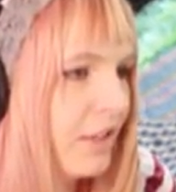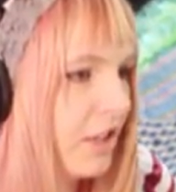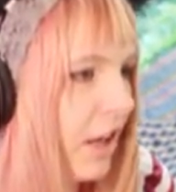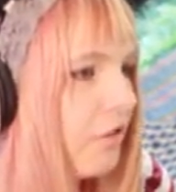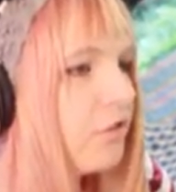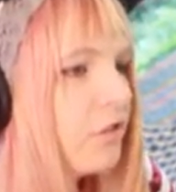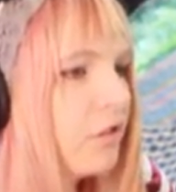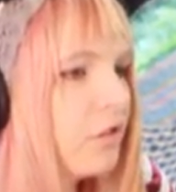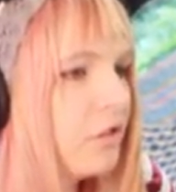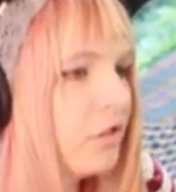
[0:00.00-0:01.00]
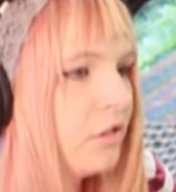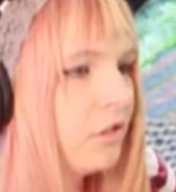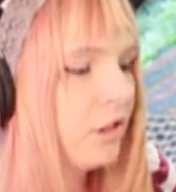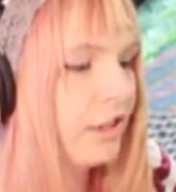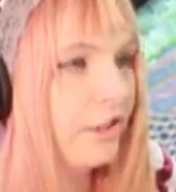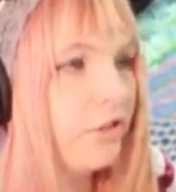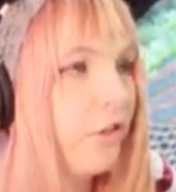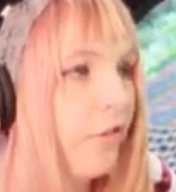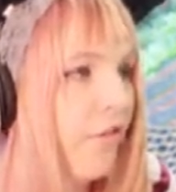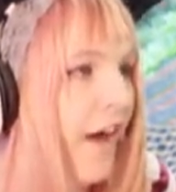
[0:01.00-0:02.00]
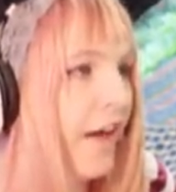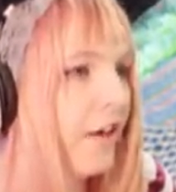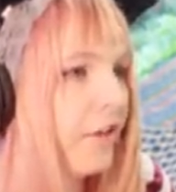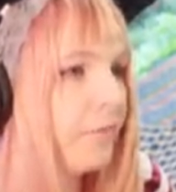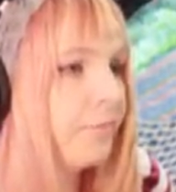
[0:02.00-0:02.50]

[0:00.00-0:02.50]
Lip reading: Did you? Or did it all fail?